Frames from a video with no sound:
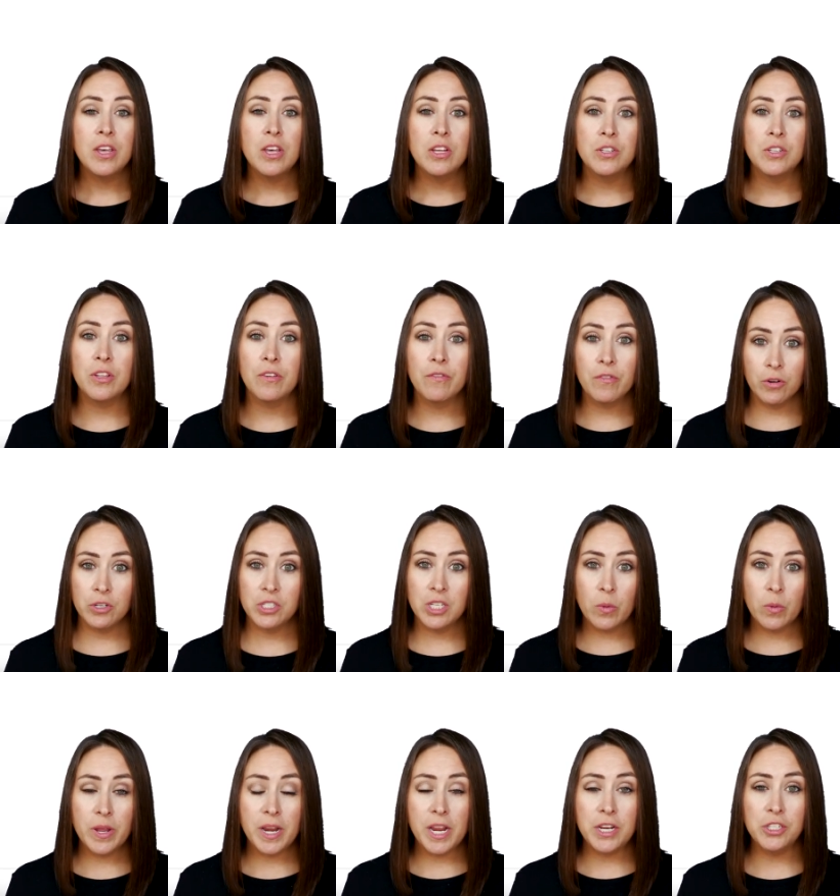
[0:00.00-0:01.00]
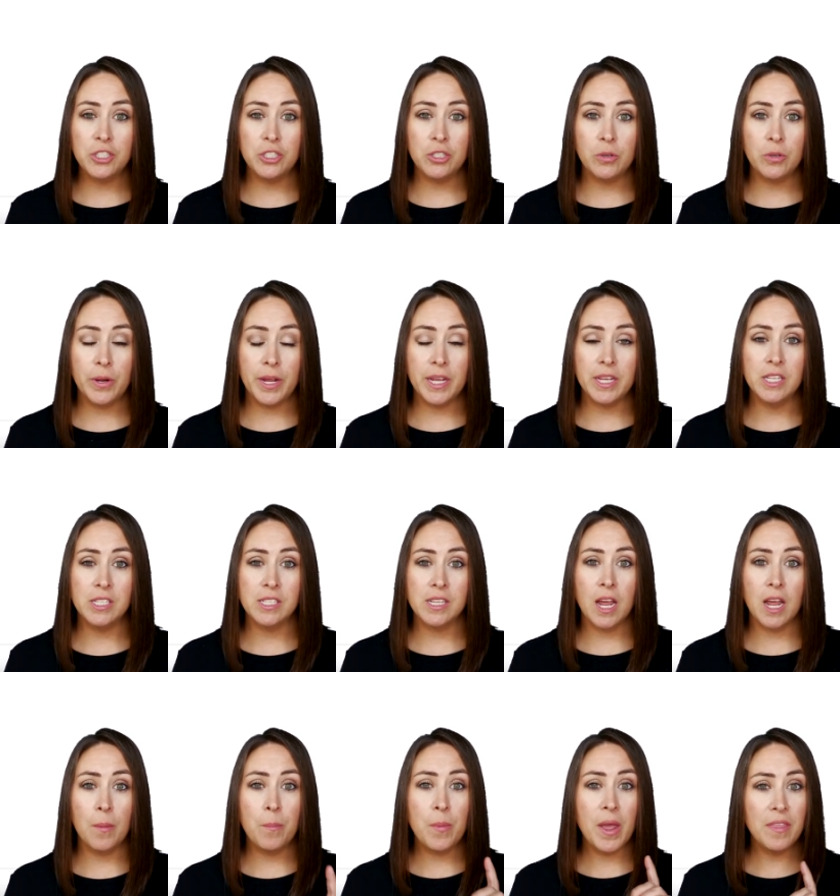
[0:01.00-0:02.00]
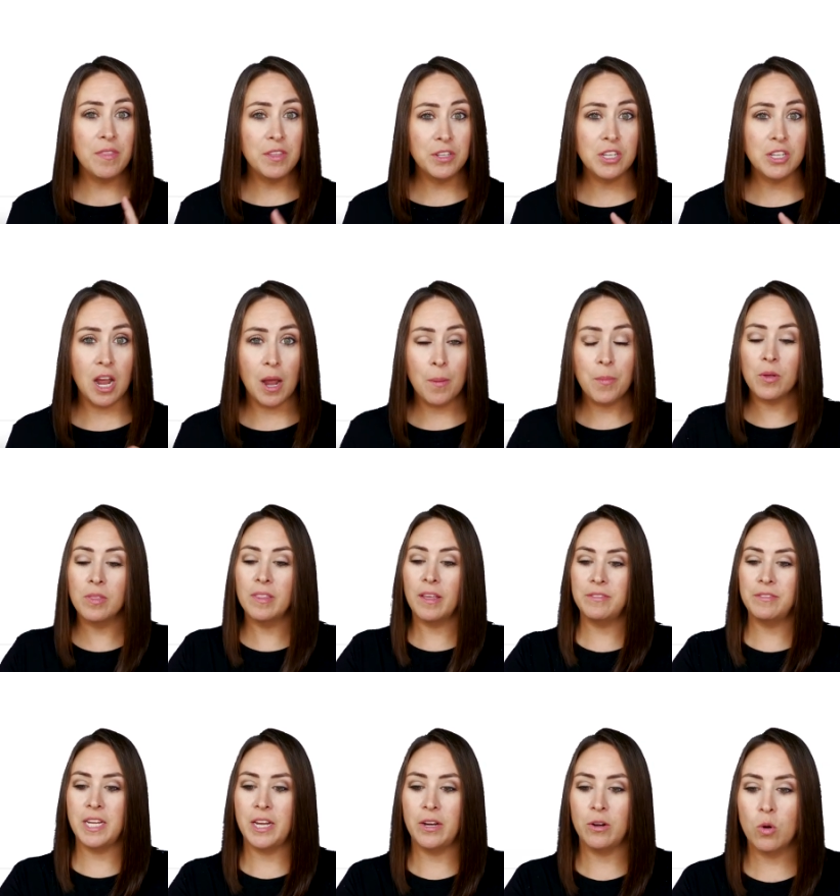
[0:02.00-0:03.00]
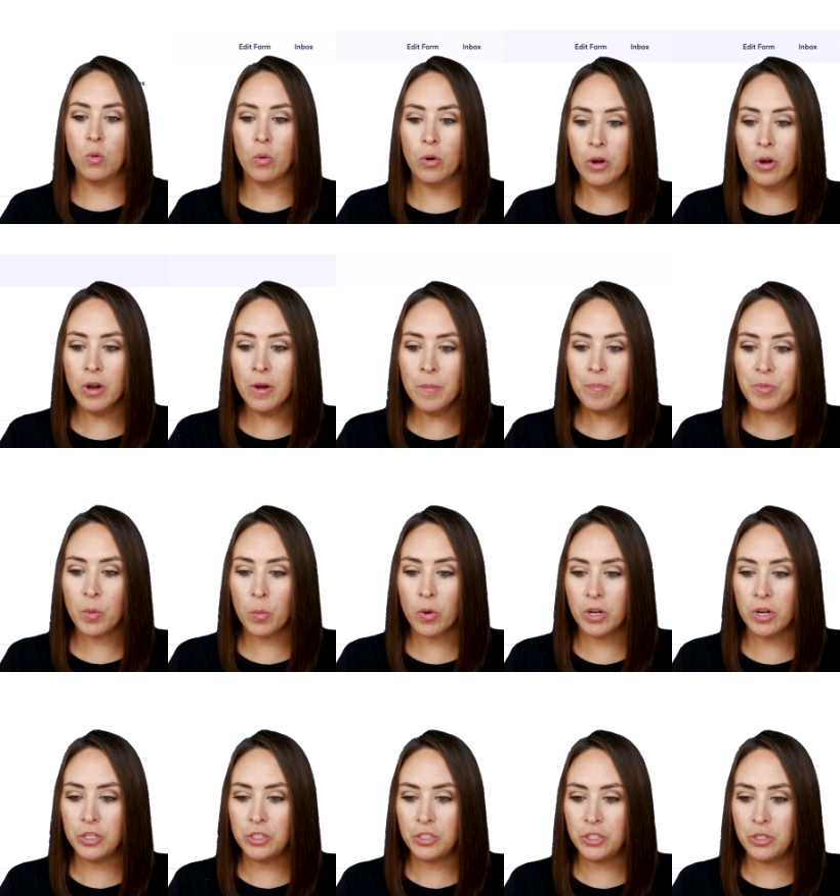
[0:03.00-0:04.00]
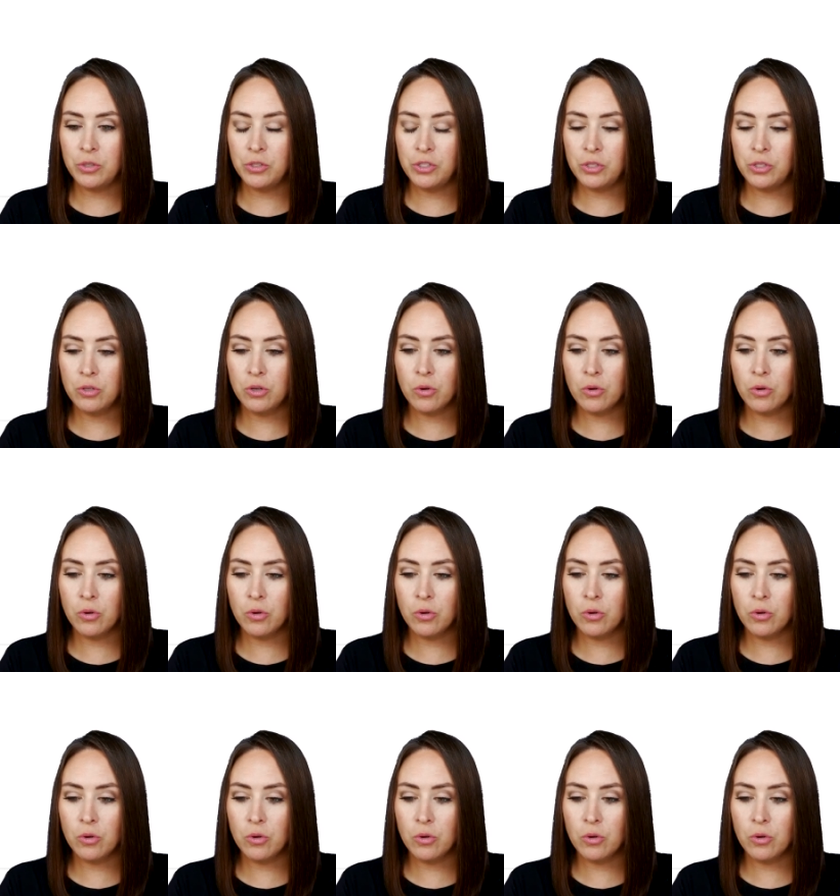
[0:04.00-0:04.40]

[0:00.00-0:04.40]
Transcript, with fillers: So the first thing we need to do is up in the top left-hand corner, we're going to choose to